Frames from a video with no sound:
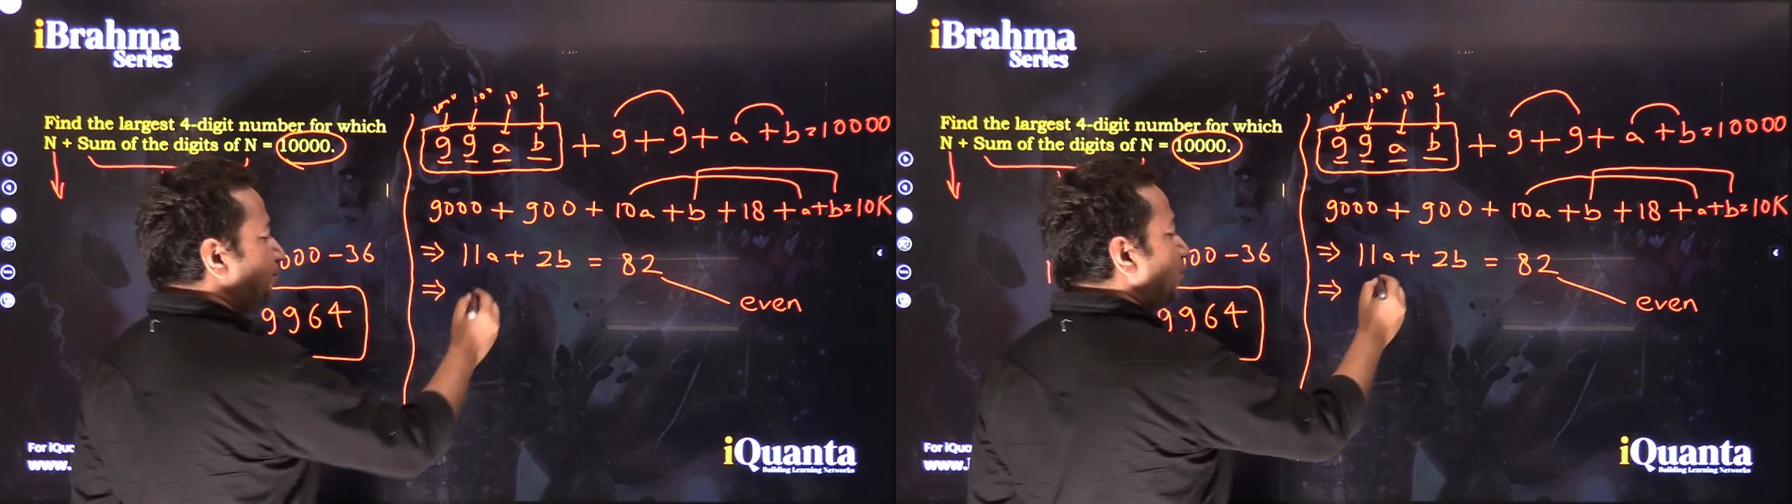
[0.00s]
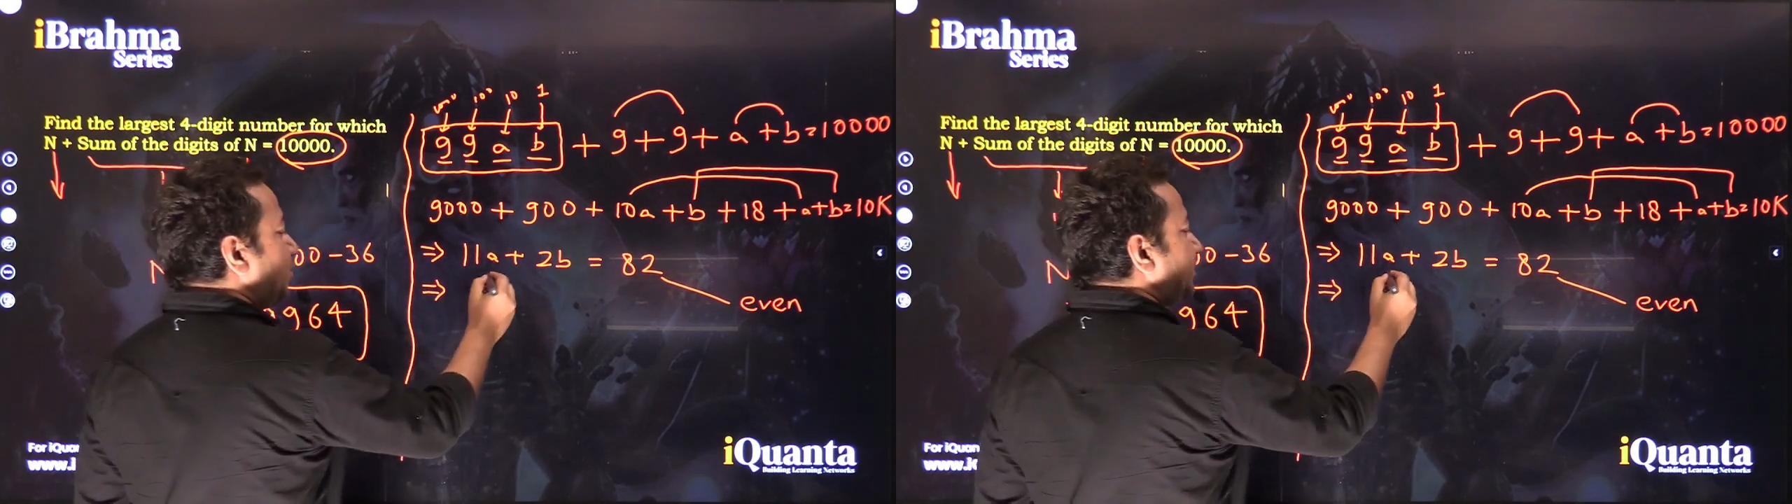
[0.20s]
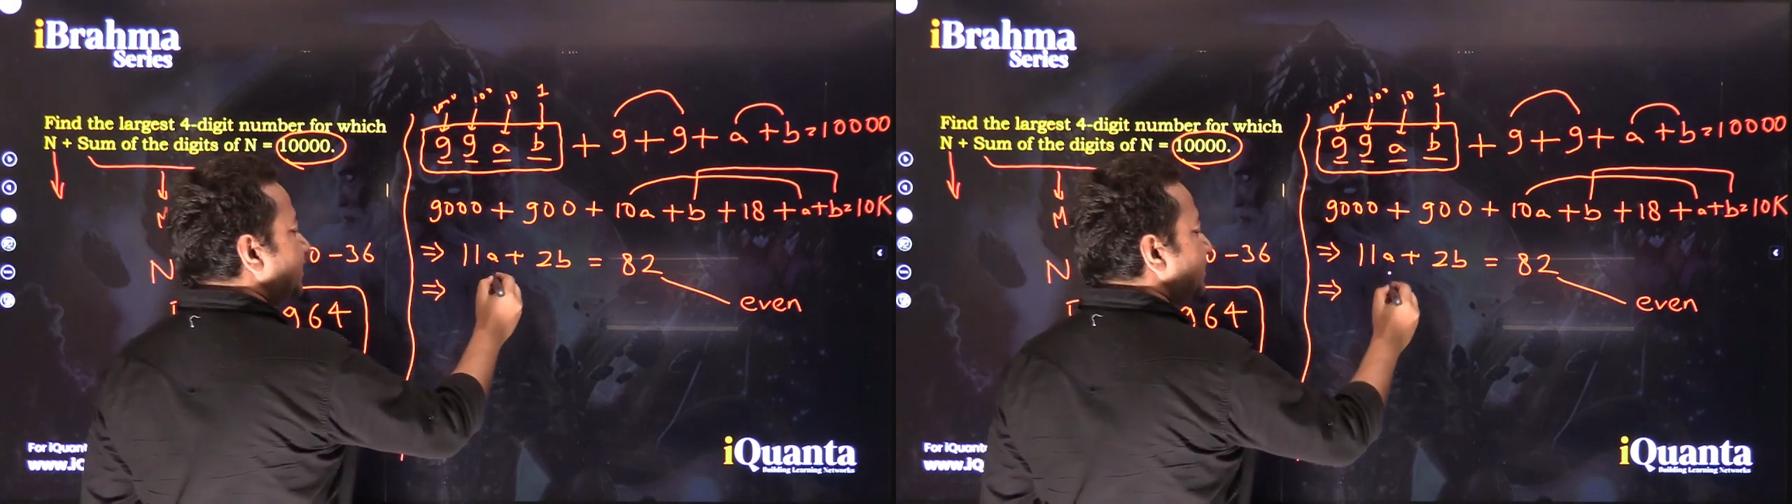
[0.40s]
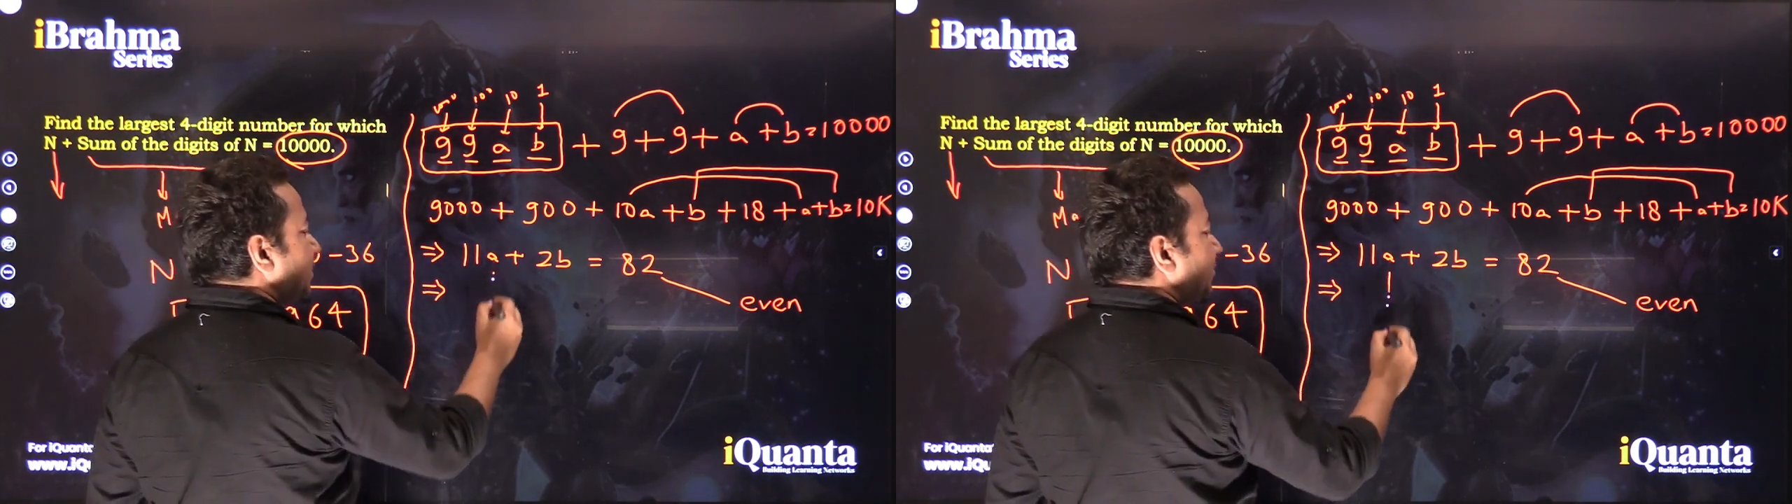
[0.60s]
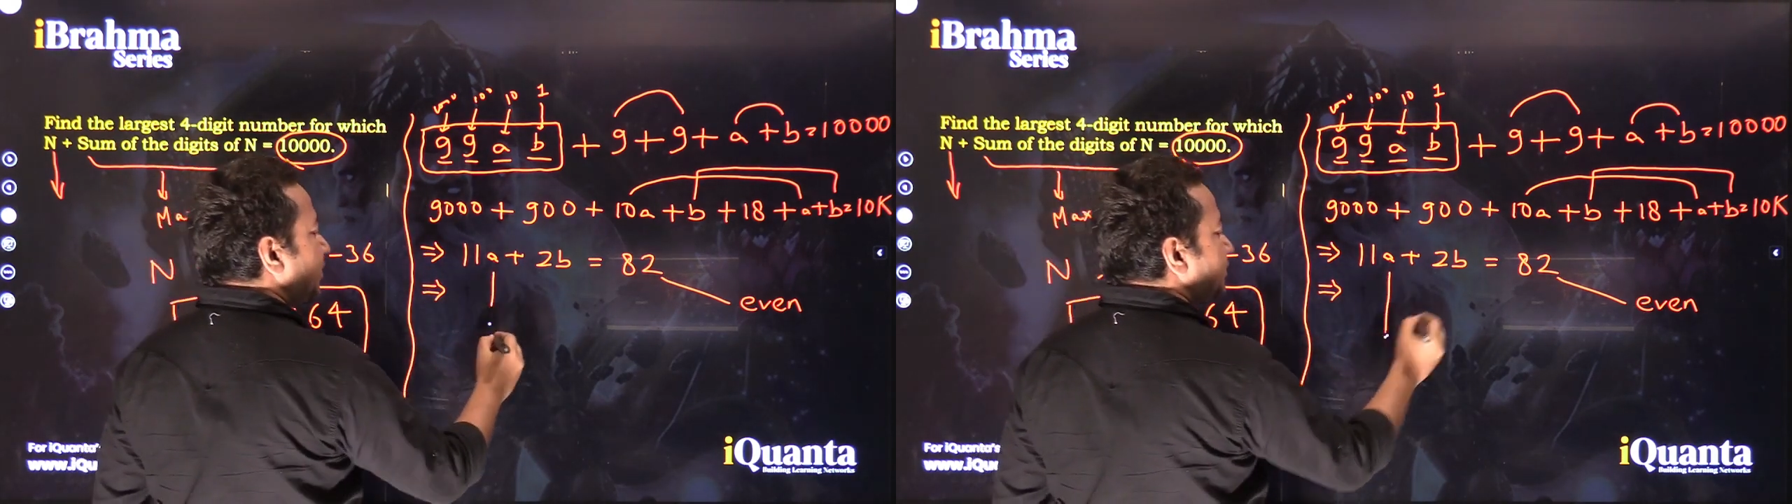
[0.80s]
both these
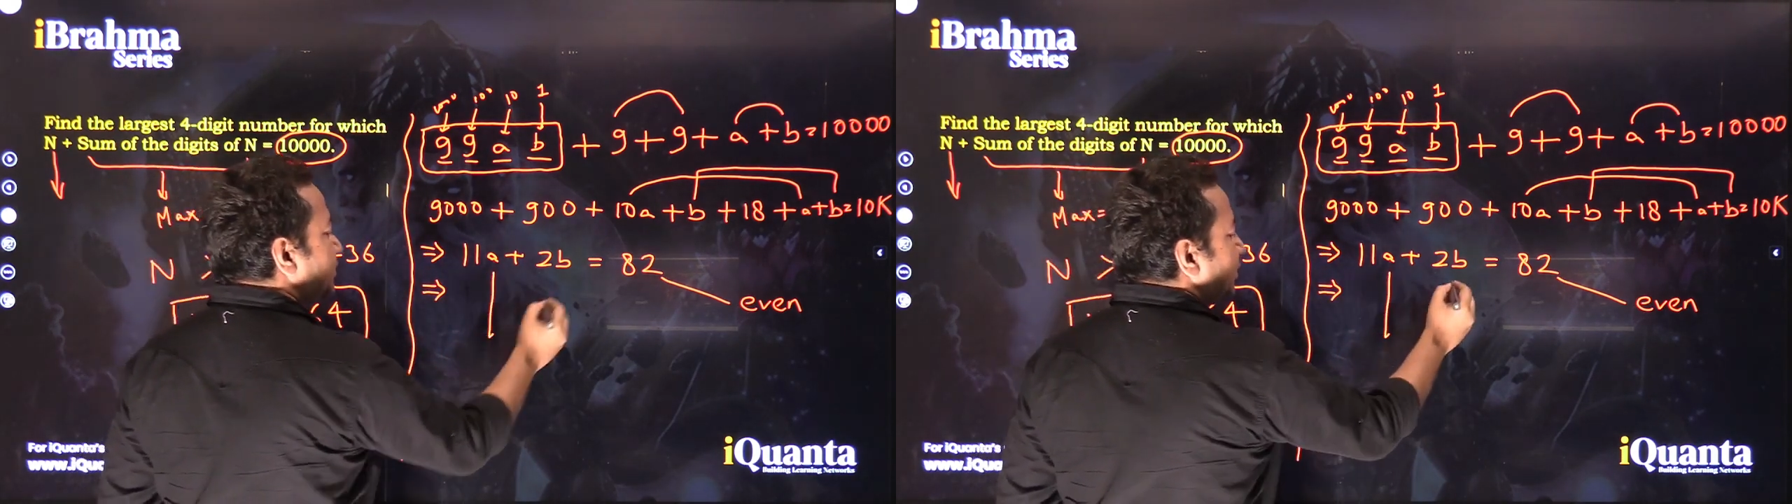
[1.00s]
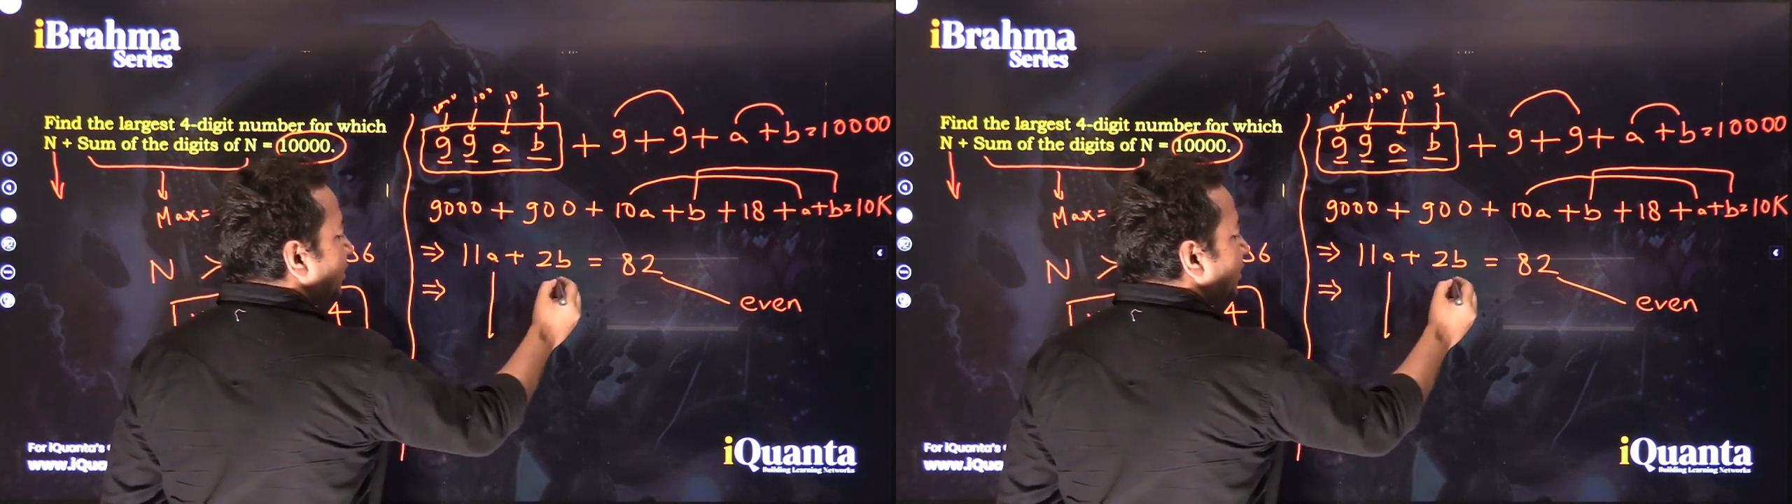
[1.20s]
numbers